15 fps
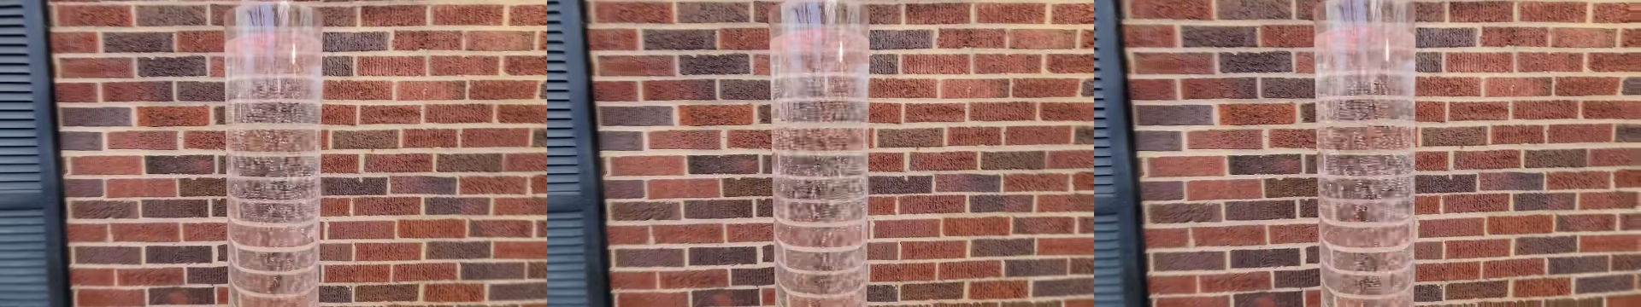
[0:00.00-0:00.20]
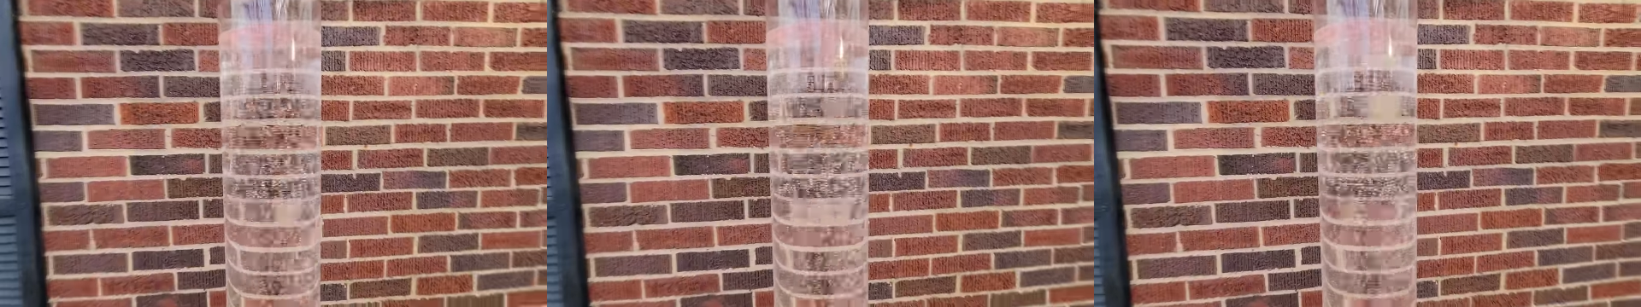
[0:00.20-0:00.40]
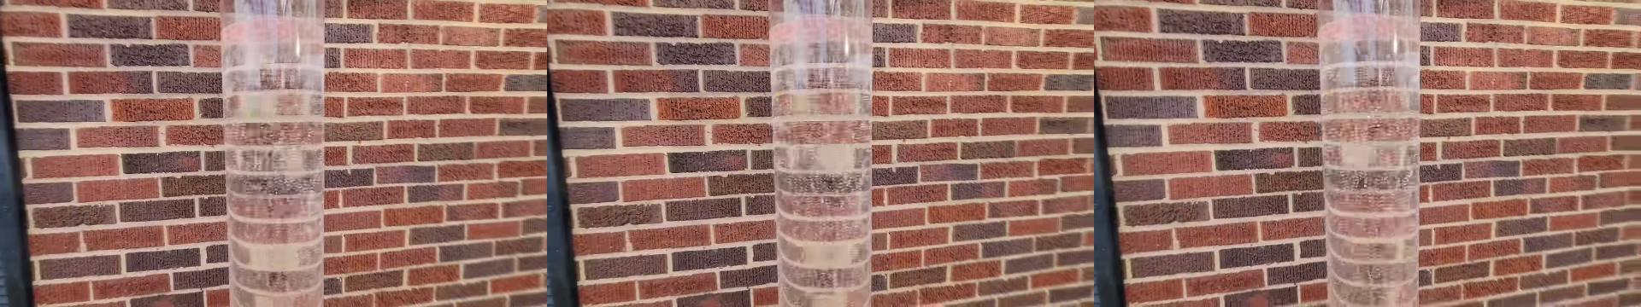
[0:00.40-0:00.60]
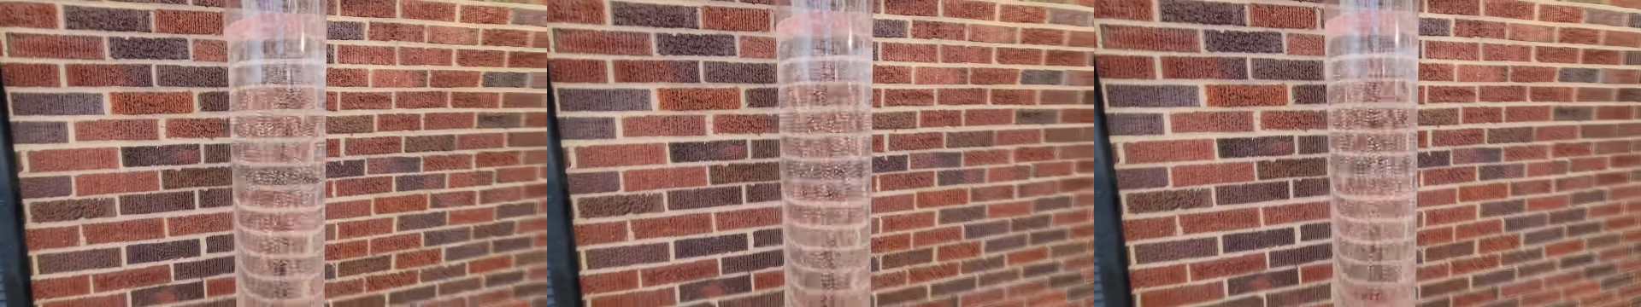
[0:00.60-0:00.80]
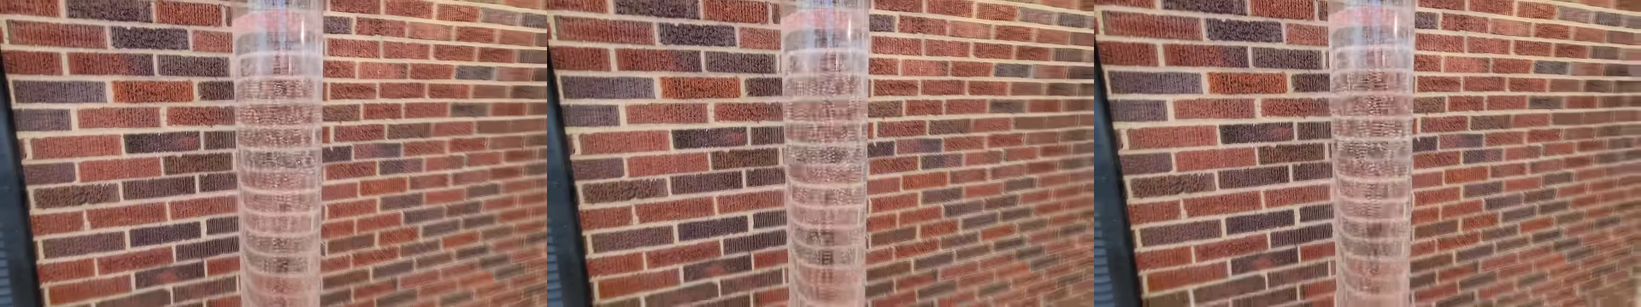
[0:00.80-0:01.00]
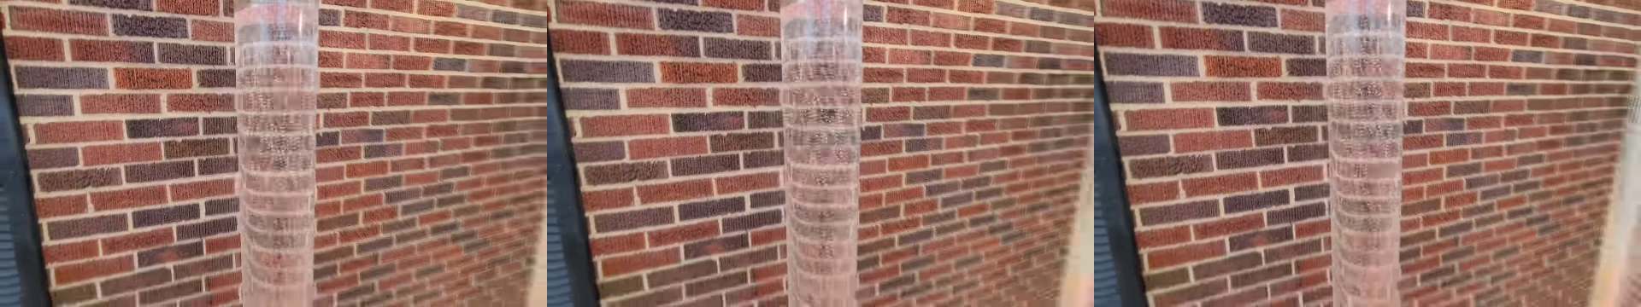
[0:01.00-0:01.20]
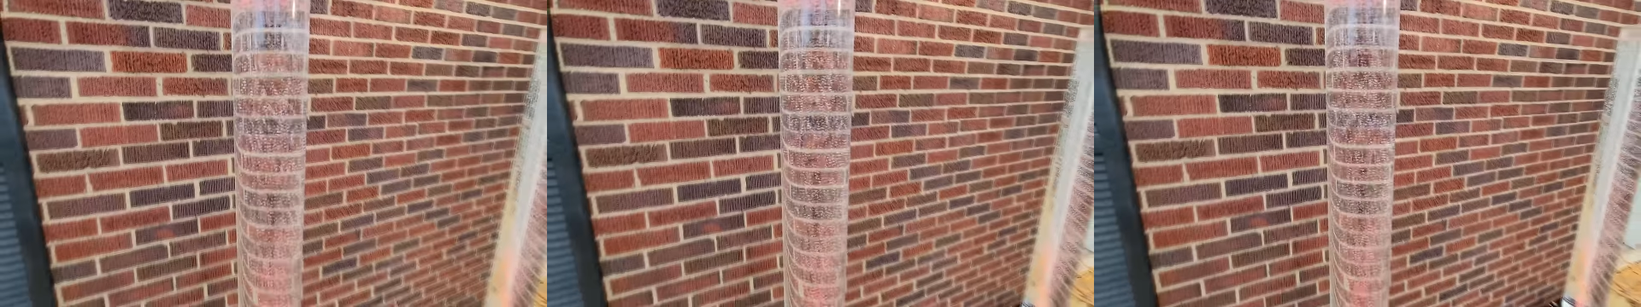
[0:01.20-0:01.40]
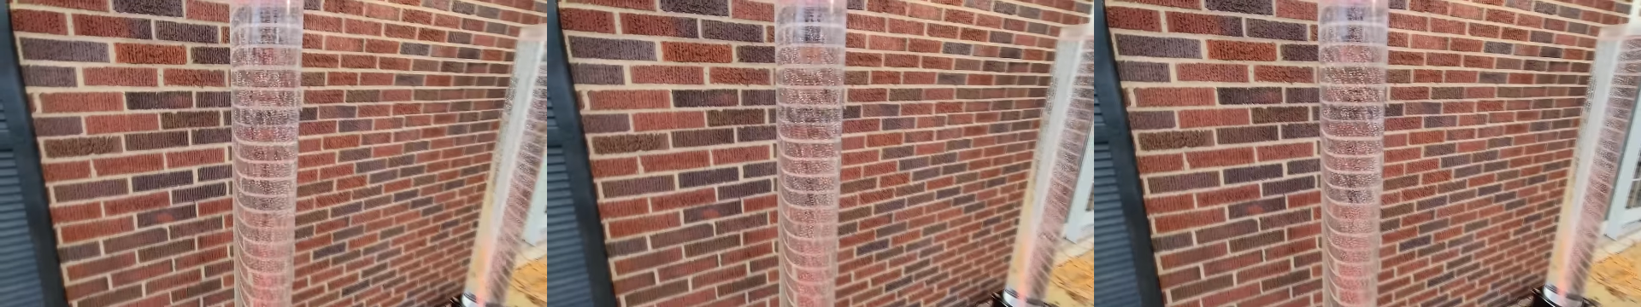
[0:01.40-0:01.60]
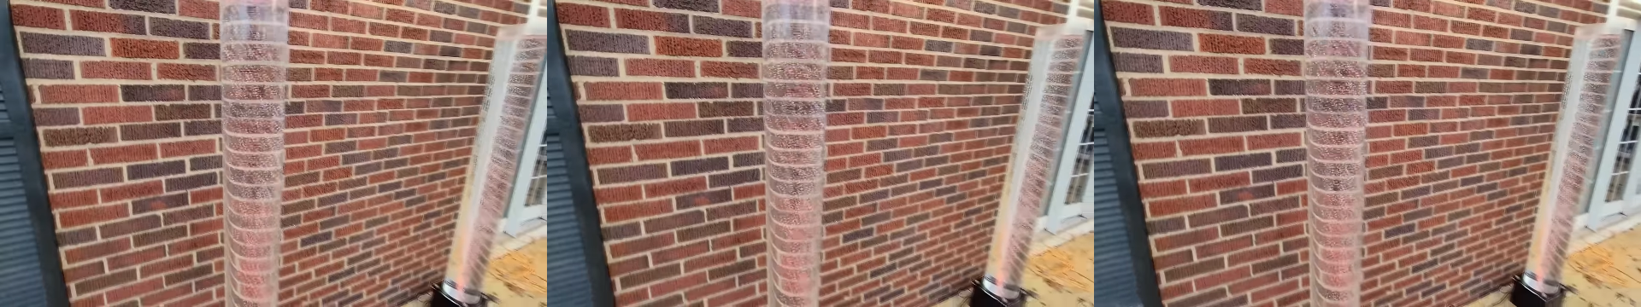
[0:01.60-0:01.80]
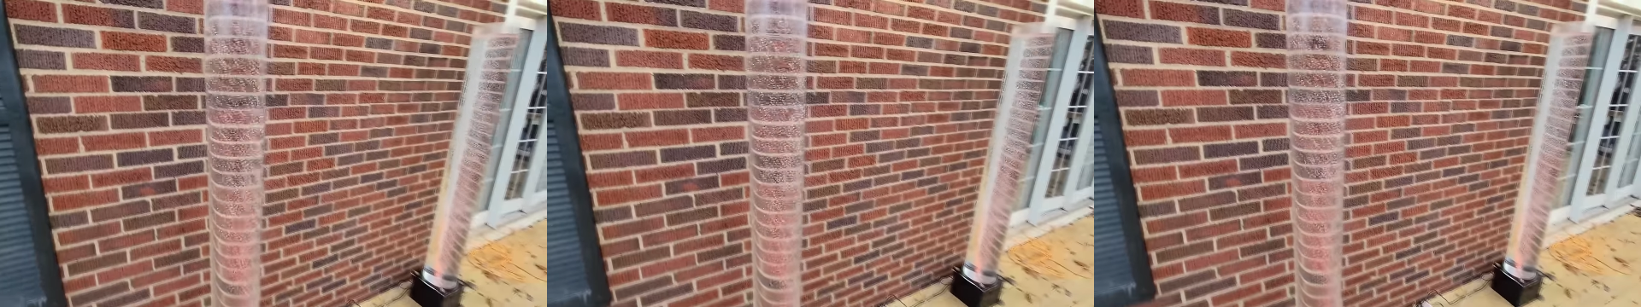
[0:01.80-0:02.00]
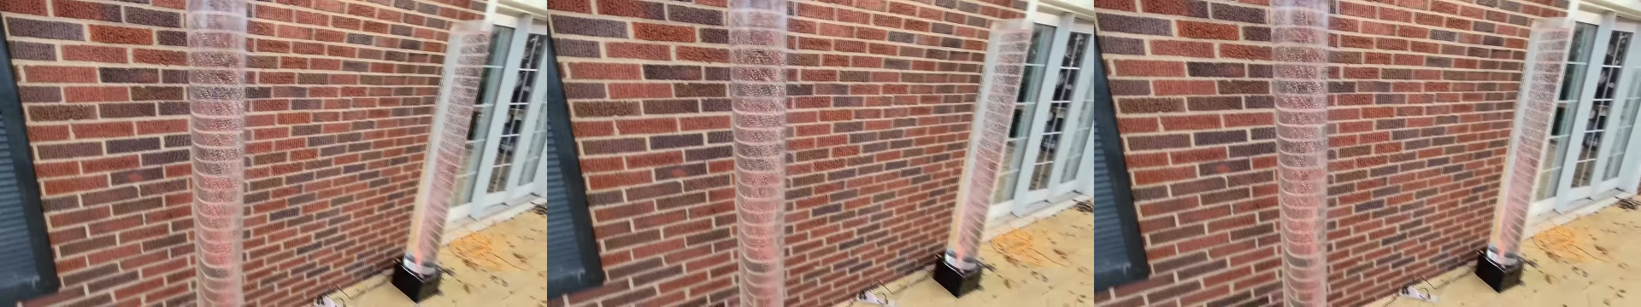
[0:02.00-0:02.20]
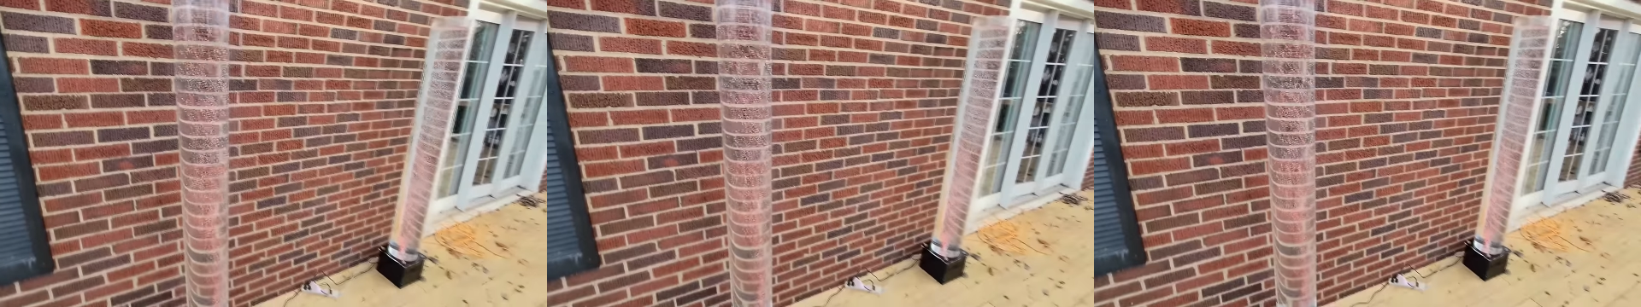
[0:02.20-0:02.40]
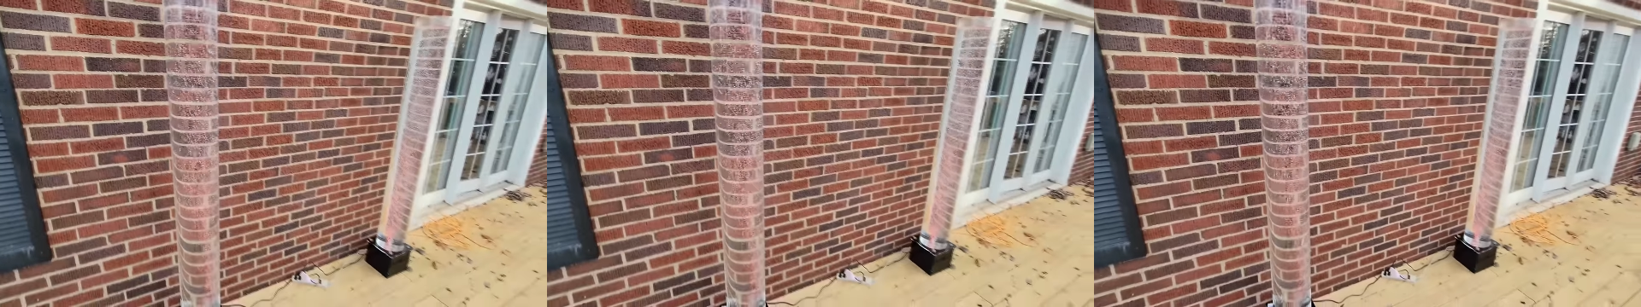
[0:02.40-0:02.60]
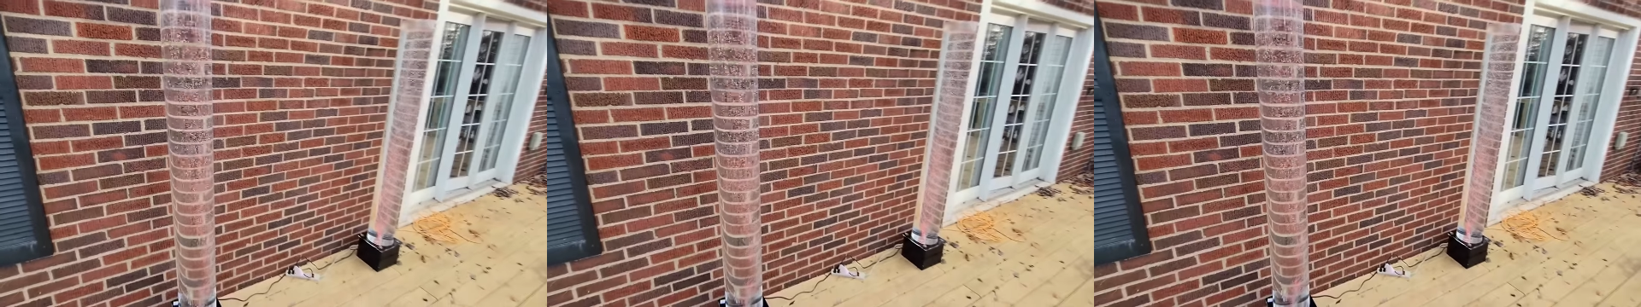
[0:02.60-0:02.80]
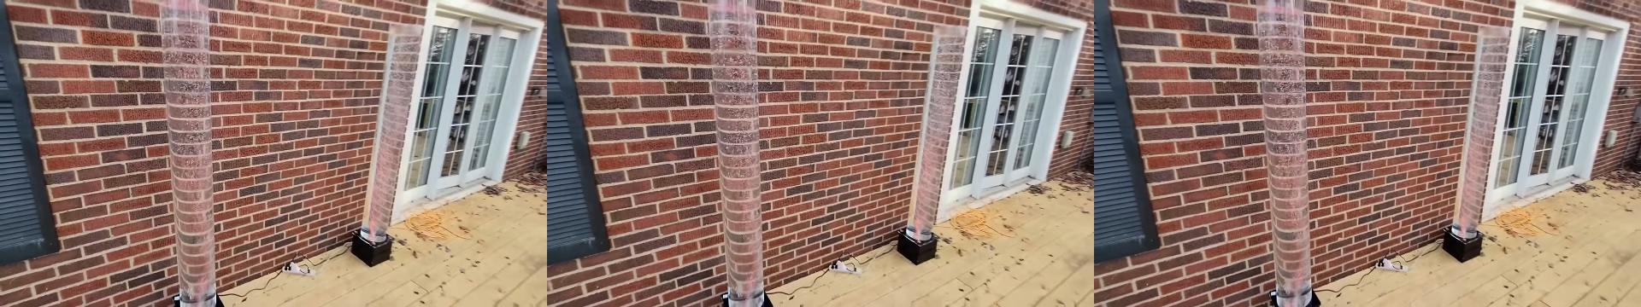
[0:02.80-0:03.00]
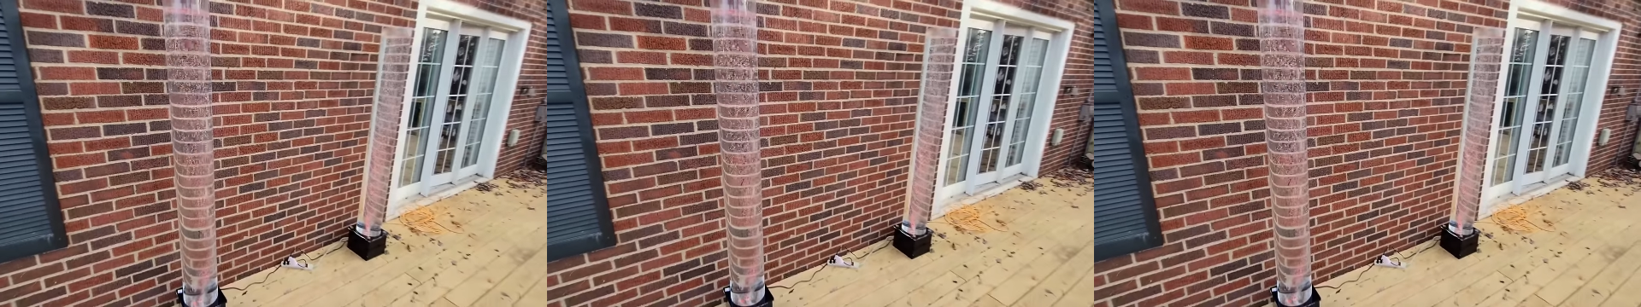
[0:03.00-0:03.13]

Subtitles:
No face is visible, so there are no lips to read.